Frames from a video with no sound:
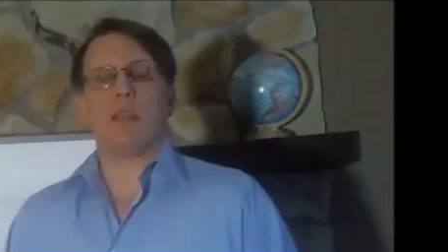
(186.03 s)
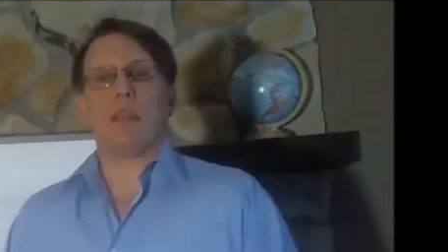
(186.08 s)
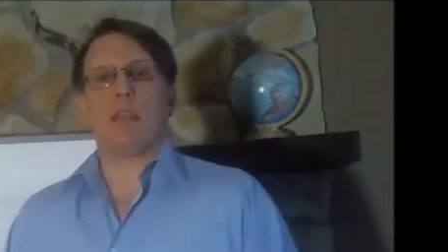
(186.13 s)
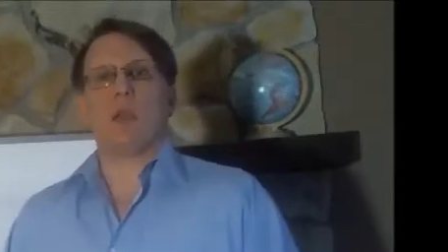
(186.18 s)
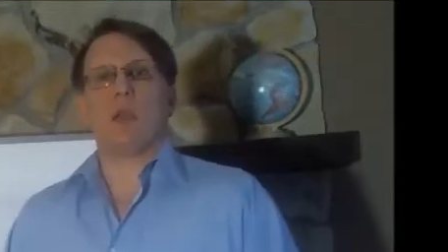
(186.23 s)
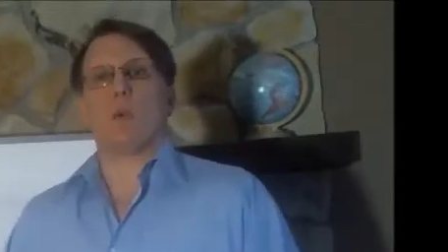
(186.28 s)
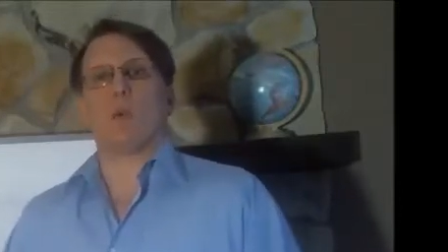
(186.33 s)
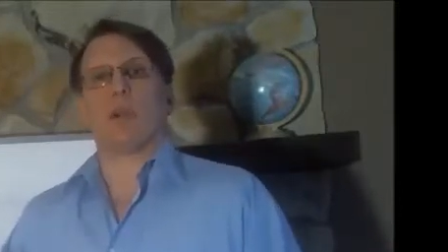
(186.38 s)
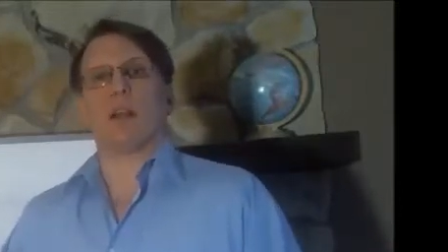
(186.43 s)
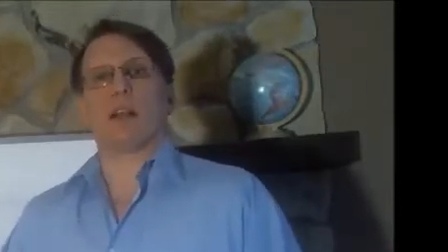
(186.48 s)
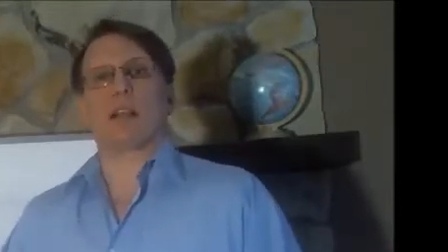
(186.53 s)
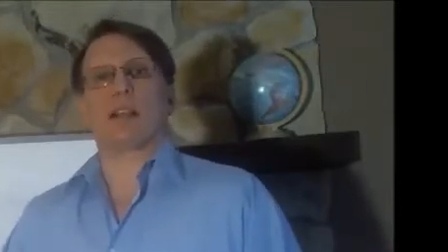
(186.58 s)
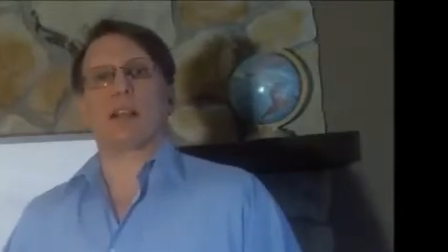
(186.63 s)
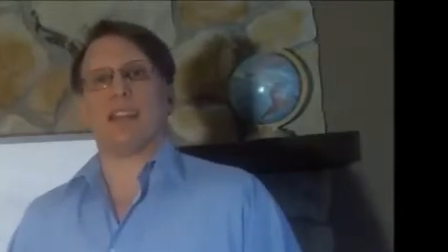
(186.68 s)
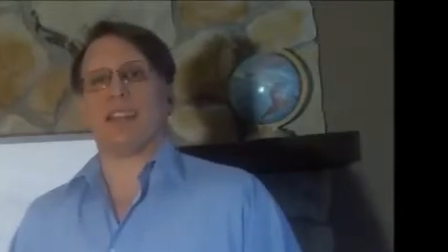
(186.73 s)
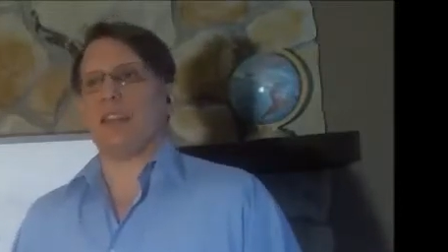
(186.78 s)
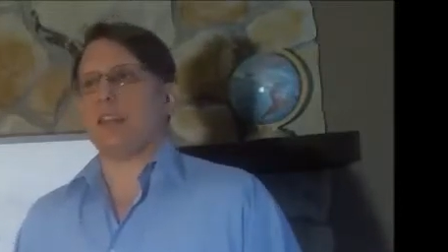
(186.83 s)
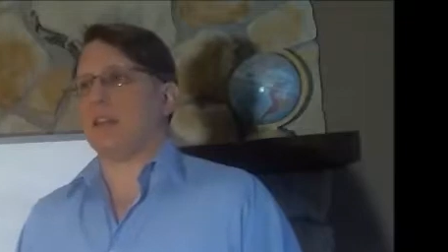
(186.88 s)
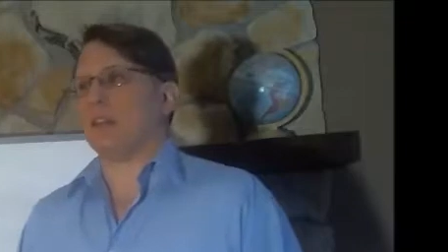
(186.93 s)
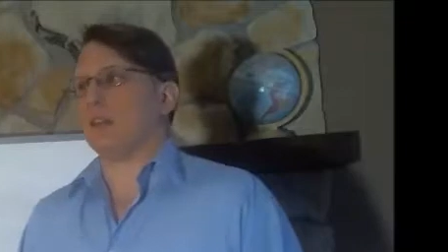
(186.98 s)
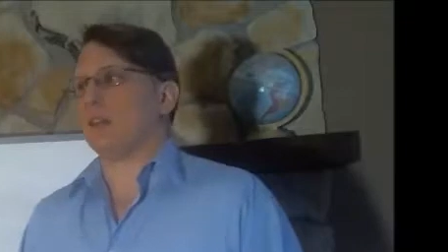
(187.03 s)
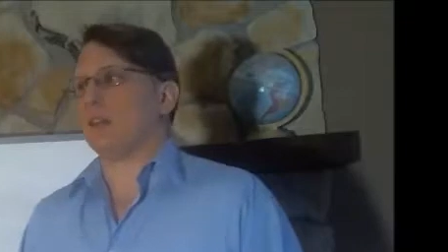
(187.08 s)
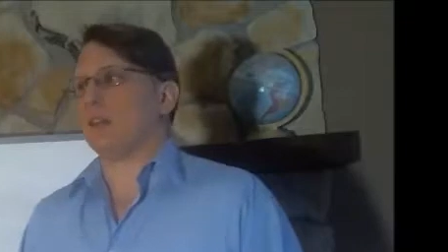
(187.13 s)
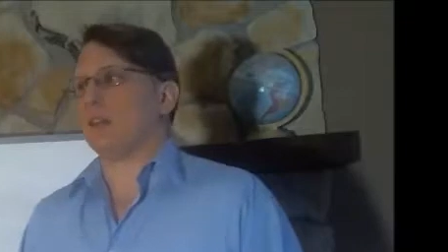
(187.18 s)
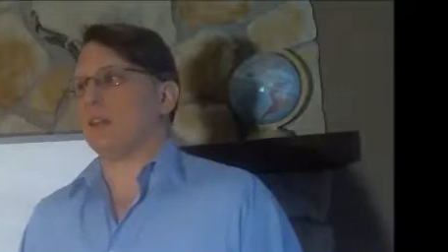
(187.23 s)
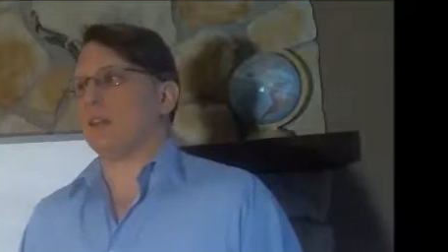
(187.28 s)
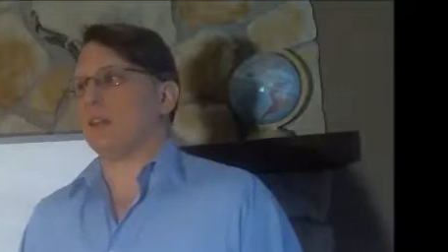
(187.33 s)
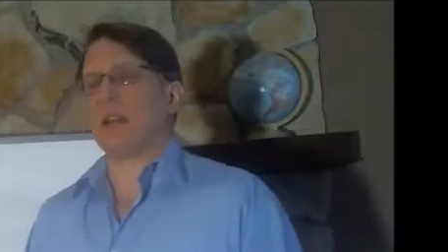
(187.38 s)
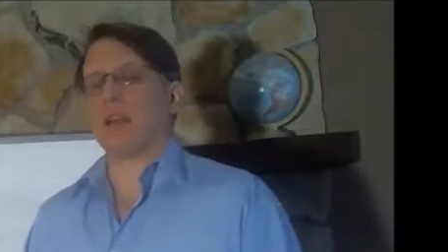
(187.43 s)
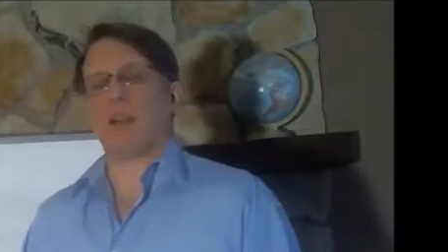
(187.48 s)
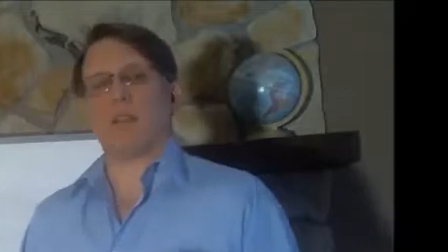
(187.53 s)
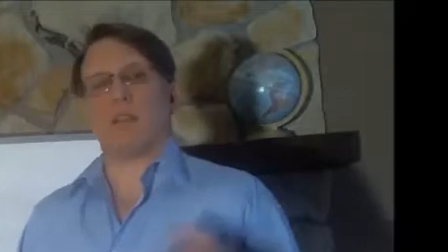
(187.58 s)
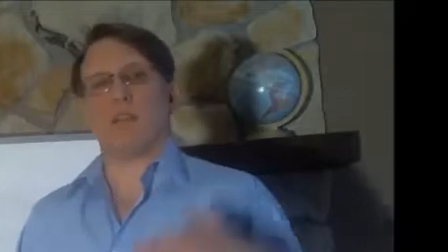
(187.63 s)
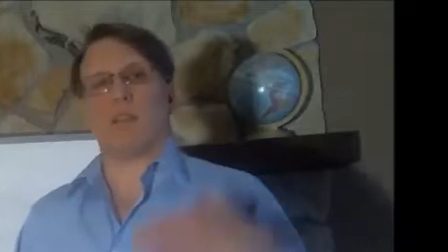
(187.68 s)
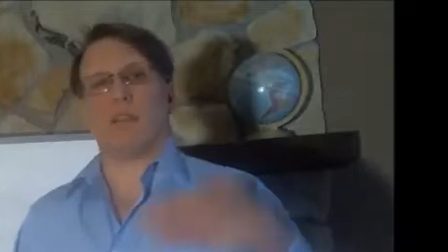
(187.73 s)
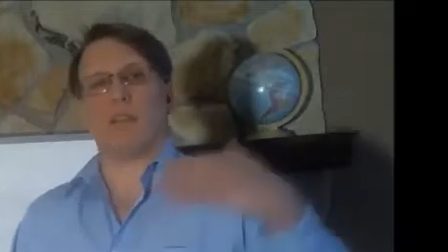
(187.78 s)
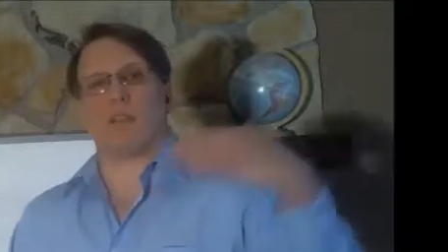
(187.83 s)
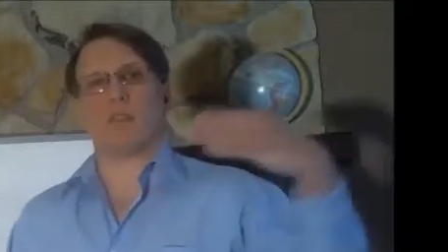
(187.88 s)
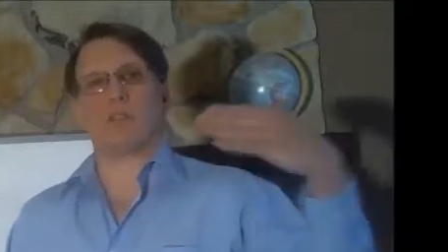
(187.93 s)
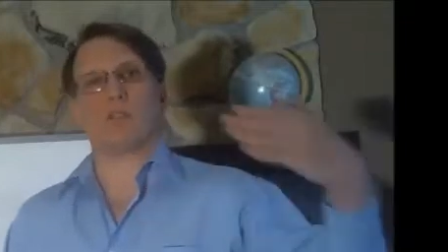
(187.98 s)
We're not going to get into that other
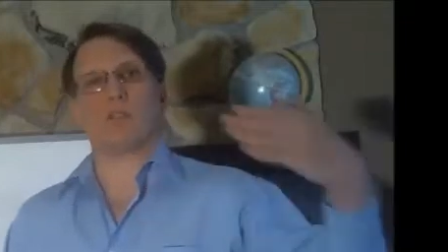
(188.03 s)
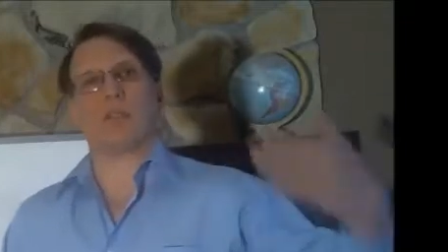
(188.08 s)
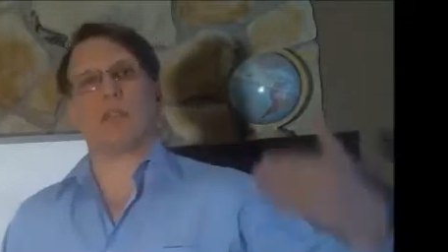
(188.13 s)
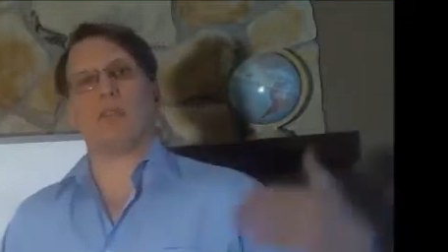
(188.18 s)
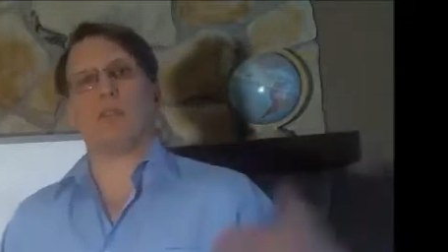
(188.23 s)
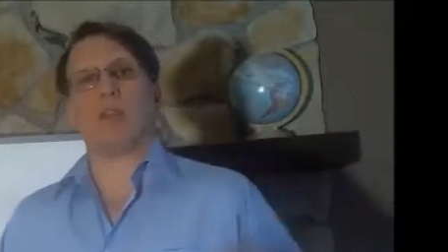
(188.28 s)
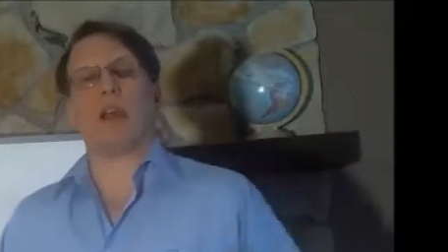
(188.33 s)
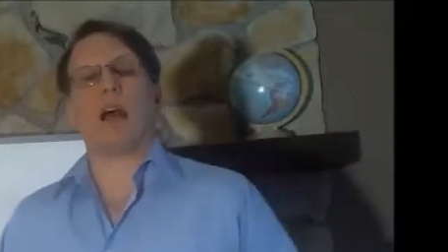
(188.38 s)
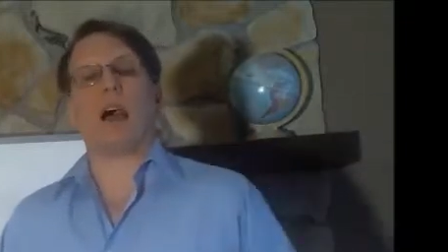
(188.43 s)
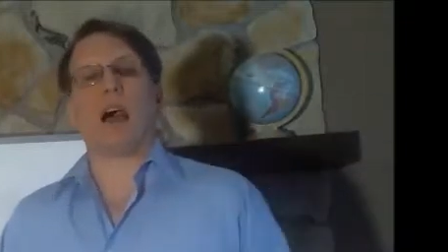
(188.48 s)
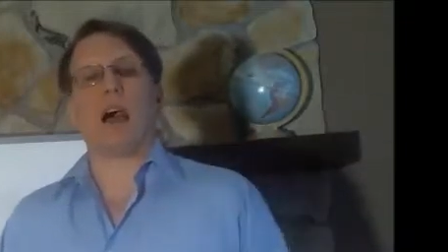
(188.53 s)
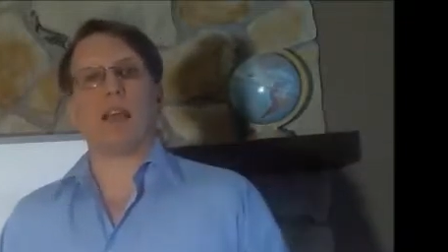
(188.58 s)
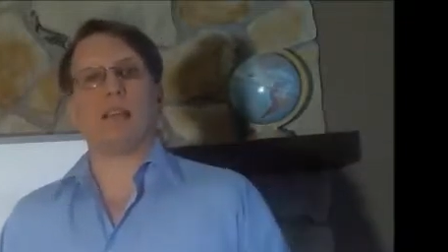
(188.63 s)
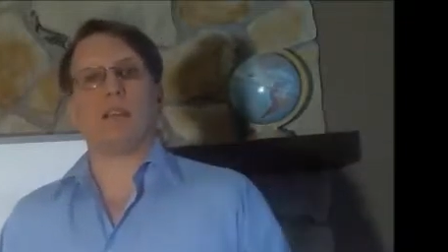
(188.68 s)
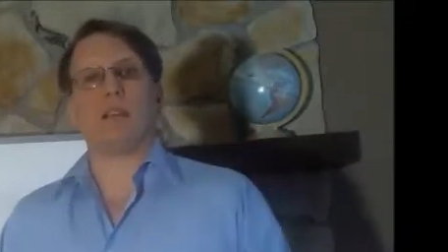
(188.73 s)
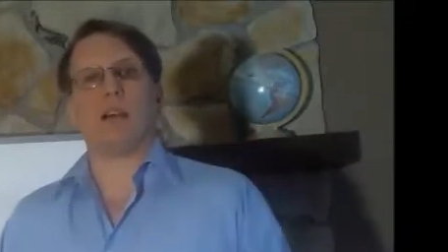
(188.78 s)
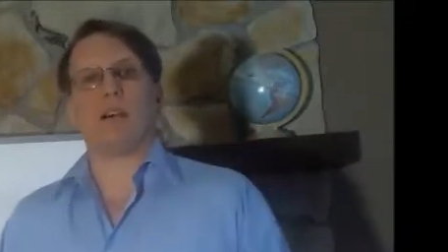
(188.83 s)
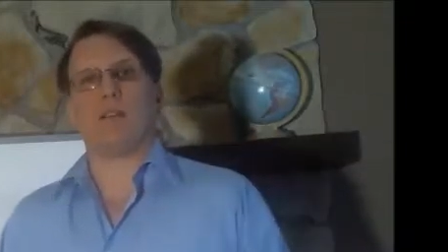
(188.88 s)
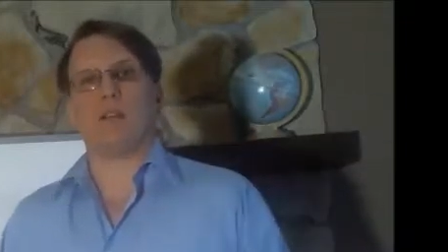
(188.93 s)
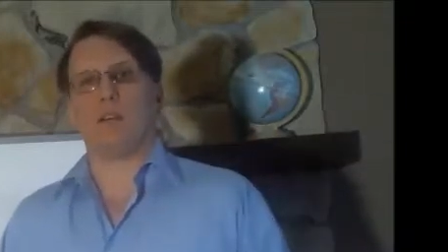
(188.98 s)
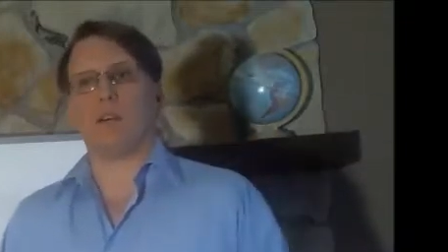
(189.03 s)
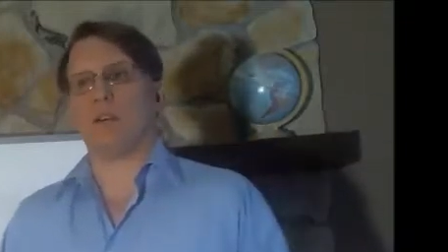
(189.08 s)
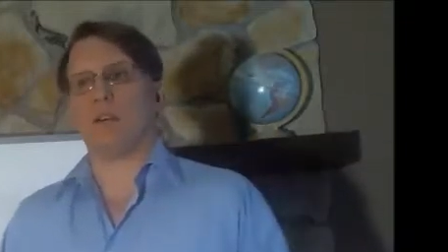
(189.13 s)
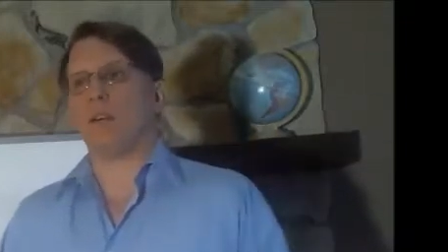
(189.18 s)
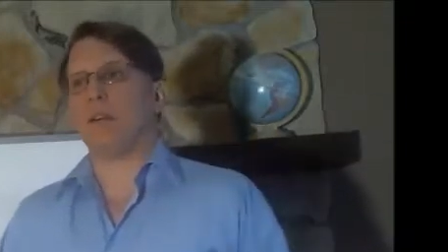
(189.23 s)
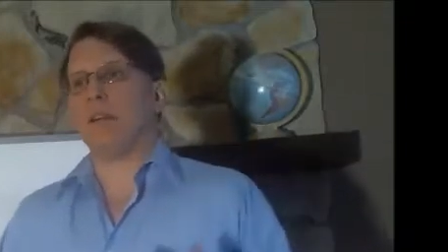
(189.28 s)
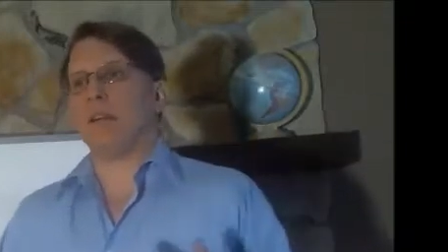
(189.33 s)
than just to give you a high level.